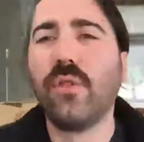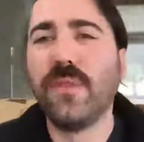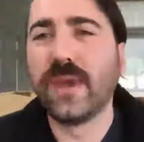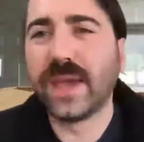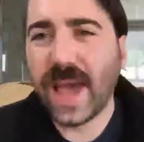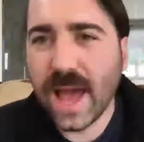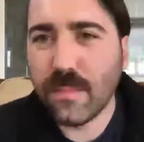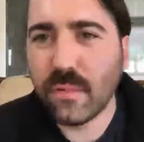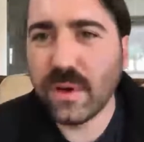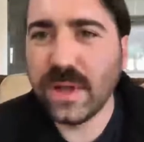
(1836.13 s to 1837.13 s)
the
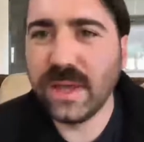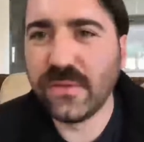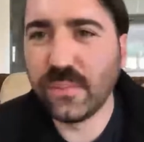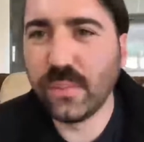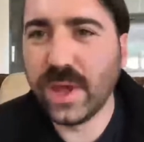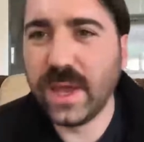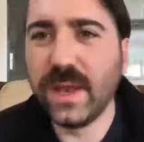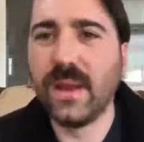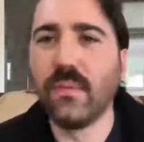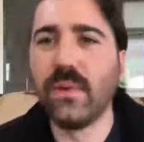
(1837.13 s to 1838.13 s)
camera is
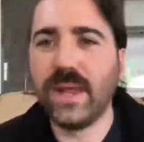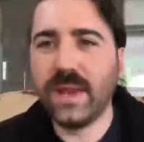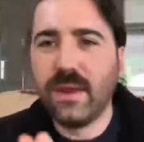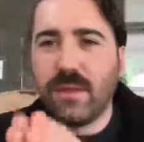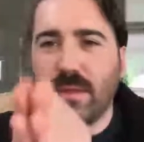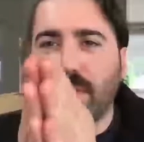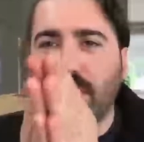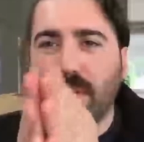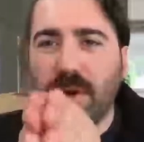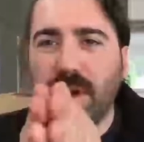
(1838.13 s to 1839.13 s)
within
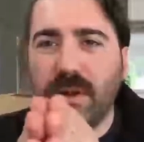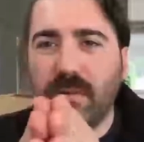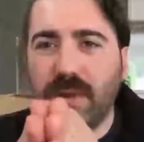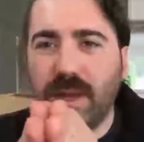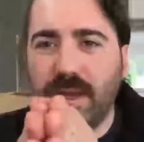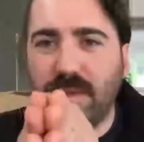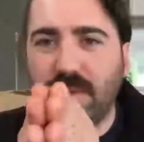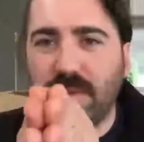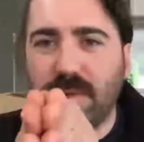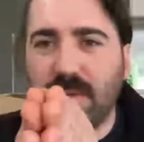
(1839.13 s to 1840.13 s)
30 degrees,